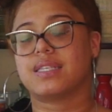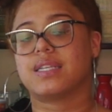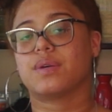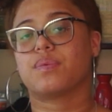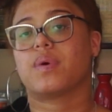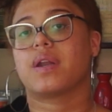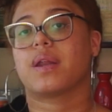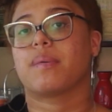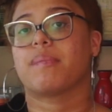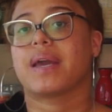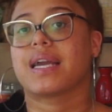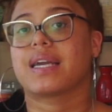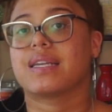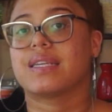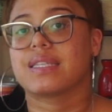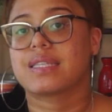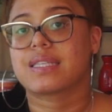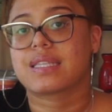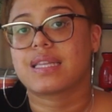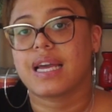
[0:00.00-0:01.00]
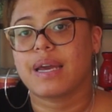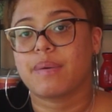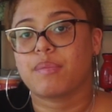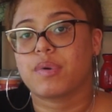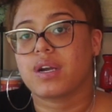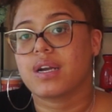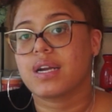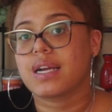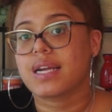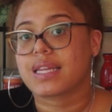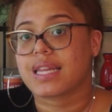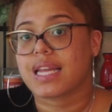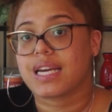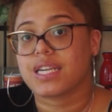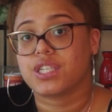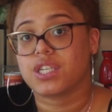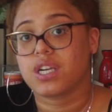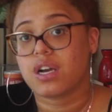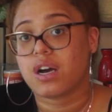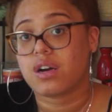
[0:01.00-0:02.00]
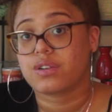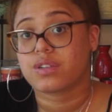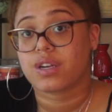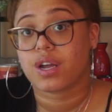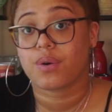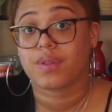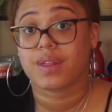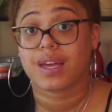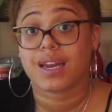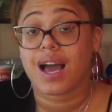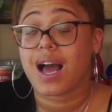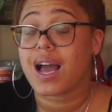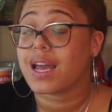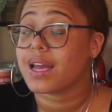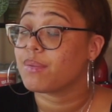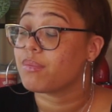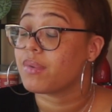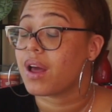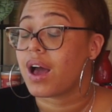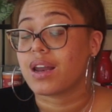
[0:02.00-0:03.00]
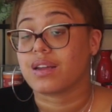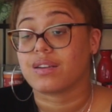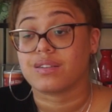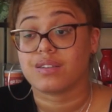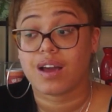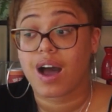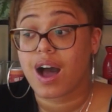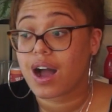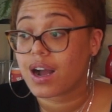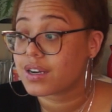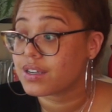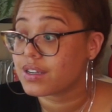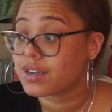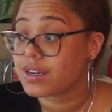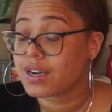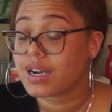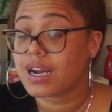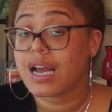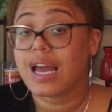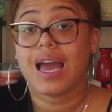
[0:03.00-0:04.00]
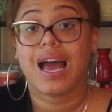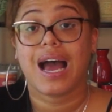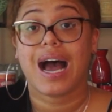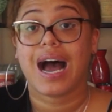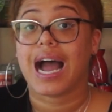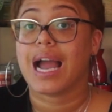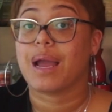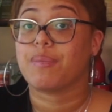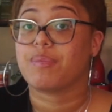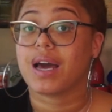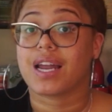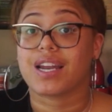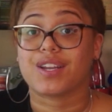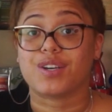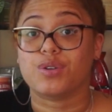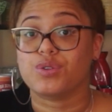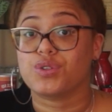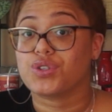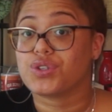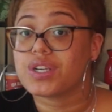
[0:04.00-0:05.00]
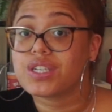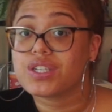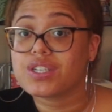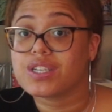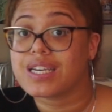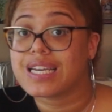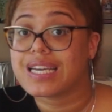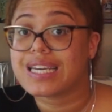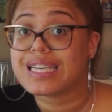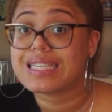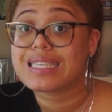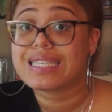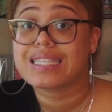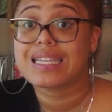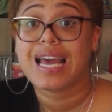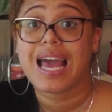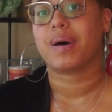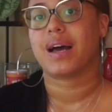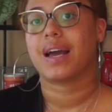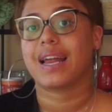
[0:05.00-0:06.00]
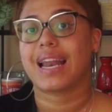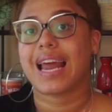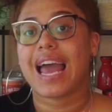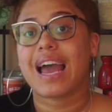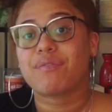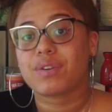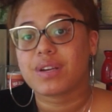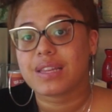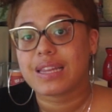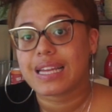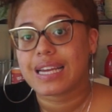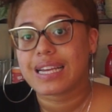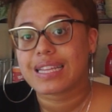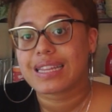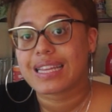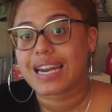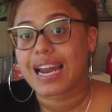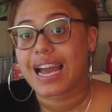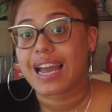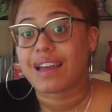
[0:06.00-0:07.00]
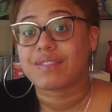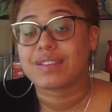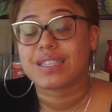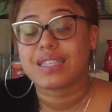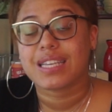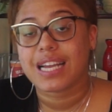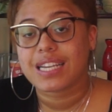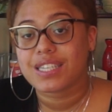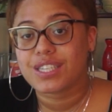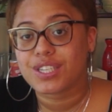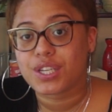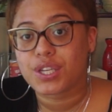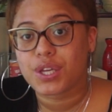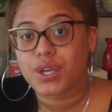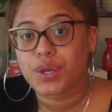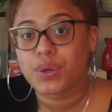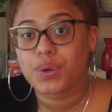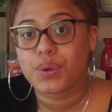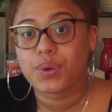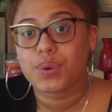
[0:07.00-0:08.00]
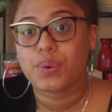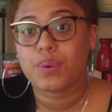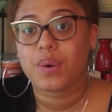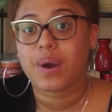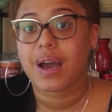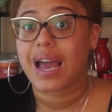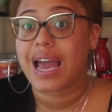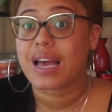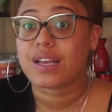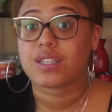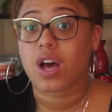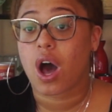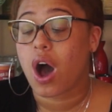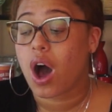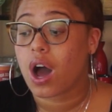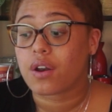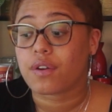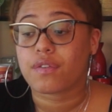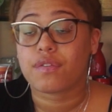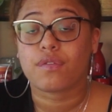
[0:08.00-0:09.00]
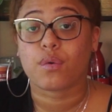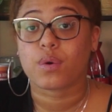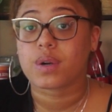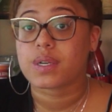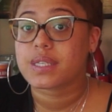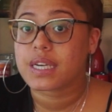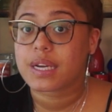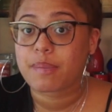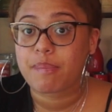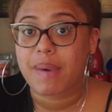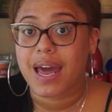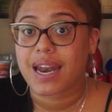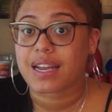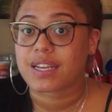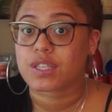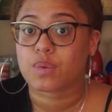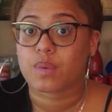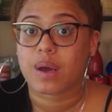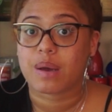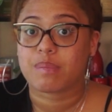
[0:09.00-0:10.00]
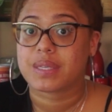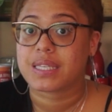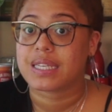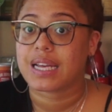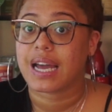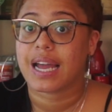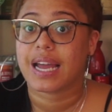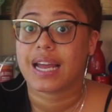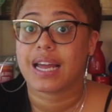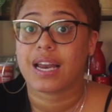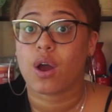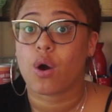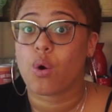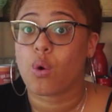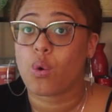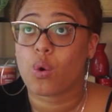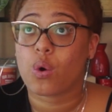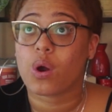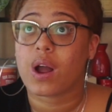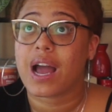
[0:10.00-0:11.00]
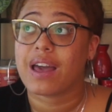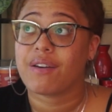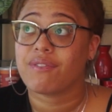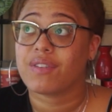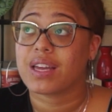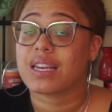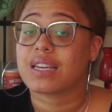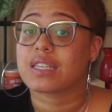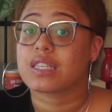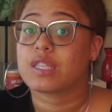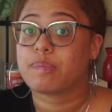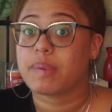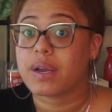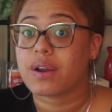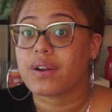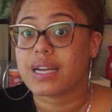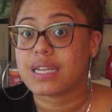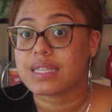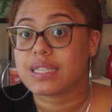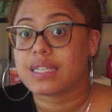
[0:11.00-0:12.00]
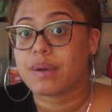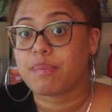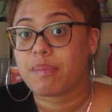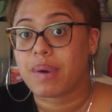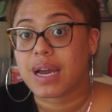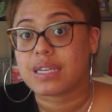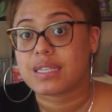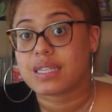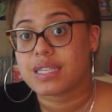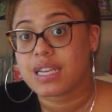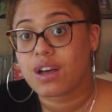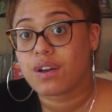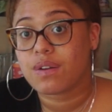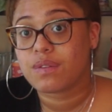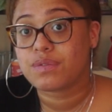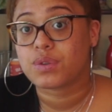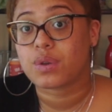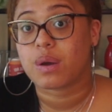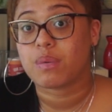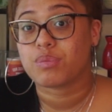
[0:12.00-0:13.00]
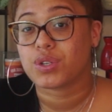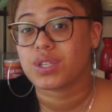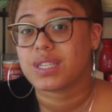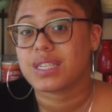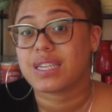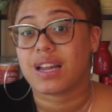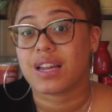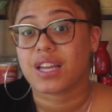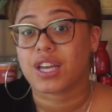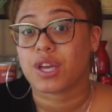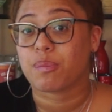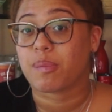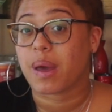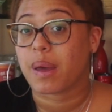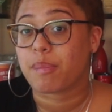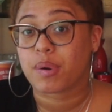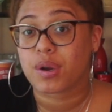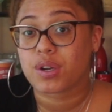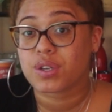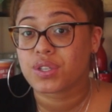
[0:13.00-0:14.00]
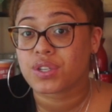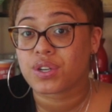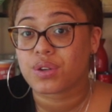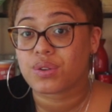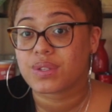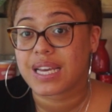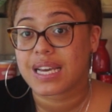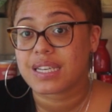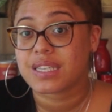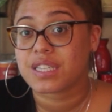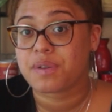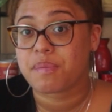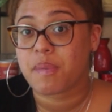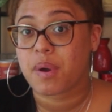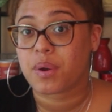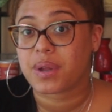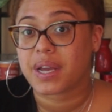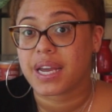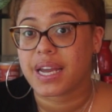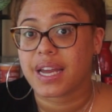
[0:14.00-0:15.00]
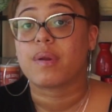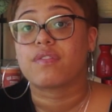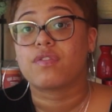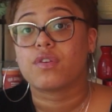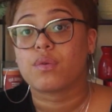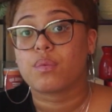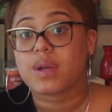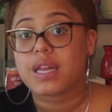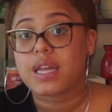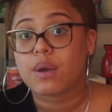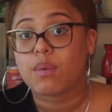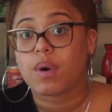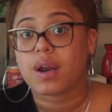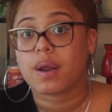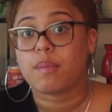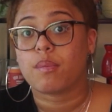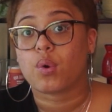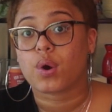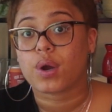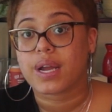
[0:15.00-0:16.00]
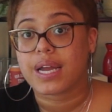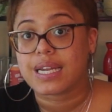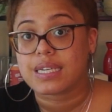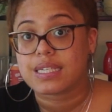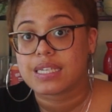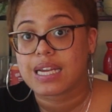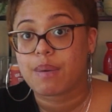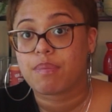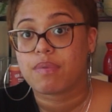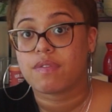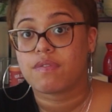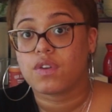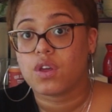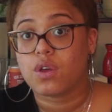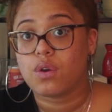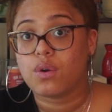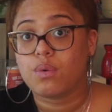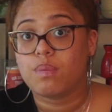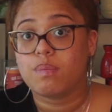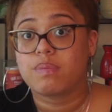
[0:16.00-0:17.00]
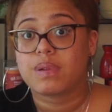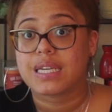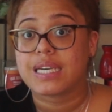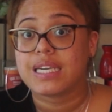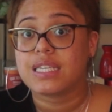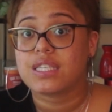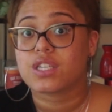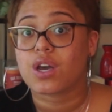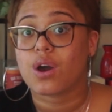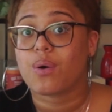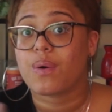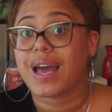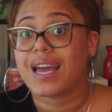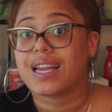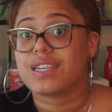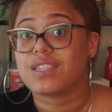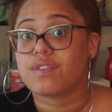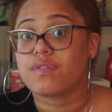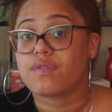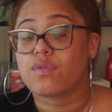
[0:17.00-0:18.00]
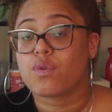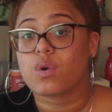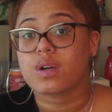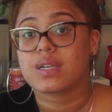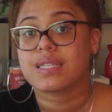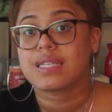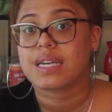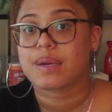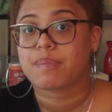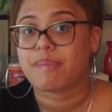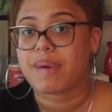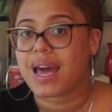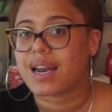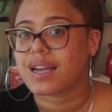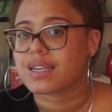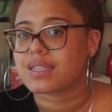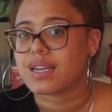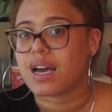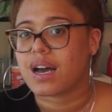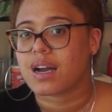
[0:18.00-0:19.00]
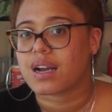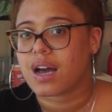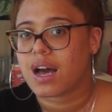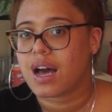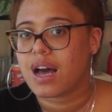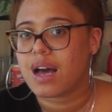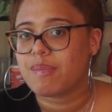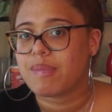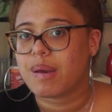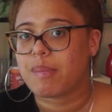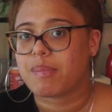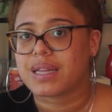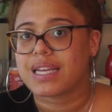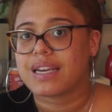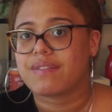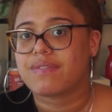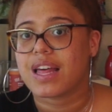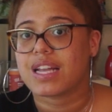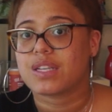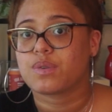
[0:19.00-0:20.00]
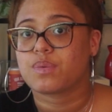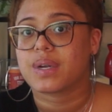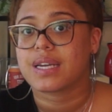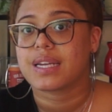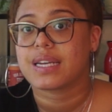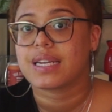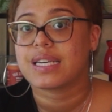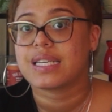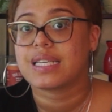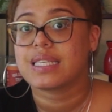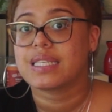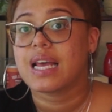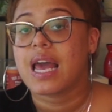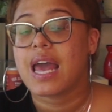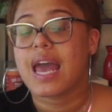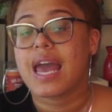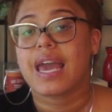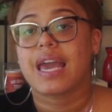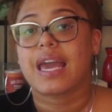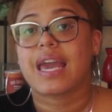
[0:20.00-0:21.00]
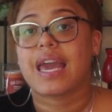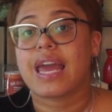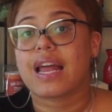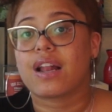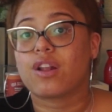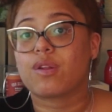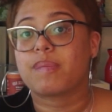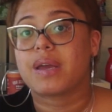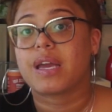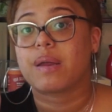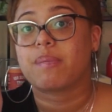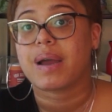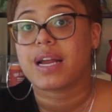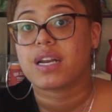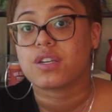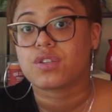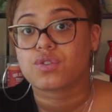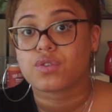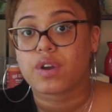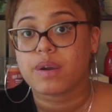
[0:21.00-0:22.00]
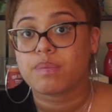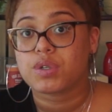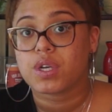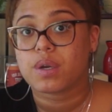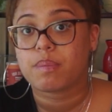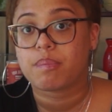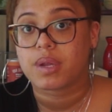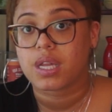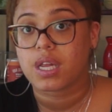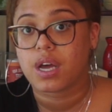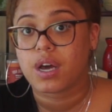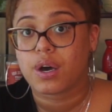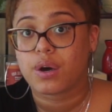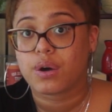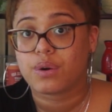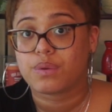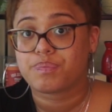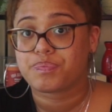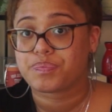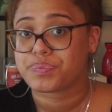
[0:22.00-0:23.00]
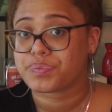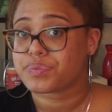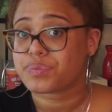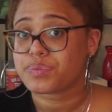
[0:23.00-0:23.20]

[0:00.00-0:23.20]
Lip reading: I did want to make a disclaimer and let y'all know that I am not a doctor, I am not a nutritionist, but everything that I have said to you is on Sigmatic's website, or I haven't experienced it myself, so I'm just telling you my personal testimony. If you really want a more in-depth view, please go ahead to sigmatic.com. I believe that's what it is. It'll be in my description below.